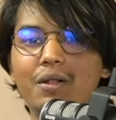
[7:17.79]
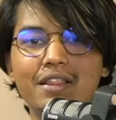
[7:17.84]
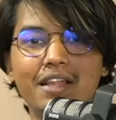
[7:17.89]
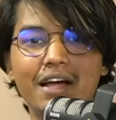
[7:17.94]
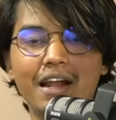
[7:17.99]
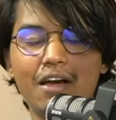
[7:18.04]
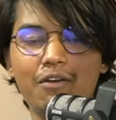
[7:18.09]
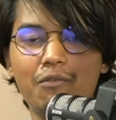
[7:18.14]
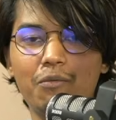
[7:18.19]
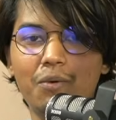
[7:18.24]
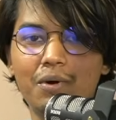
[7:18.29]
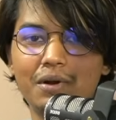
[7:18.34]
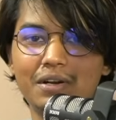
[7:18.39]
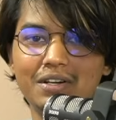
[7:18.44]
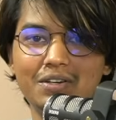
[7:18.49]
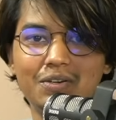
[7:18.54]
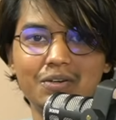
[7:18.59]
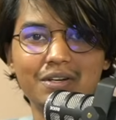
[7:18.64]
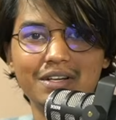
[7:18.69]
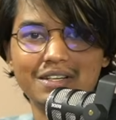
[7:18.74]
that I
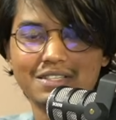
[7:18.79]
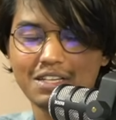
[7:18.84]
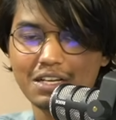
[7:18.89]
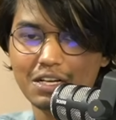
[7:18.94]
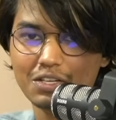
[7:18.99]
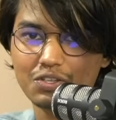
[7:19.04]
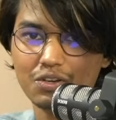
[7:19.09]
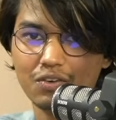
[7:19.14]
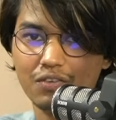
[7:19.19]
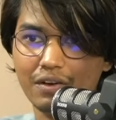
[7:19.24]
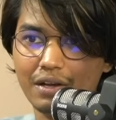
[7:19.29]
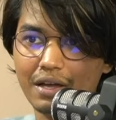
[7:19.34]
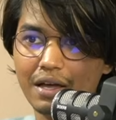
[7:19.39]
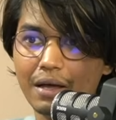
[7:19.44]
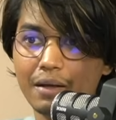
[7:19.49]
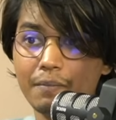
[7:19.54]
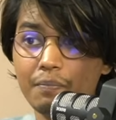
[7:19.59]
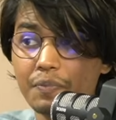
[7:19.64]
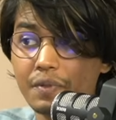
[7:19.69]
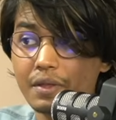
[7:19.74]
wanted to discuss over here.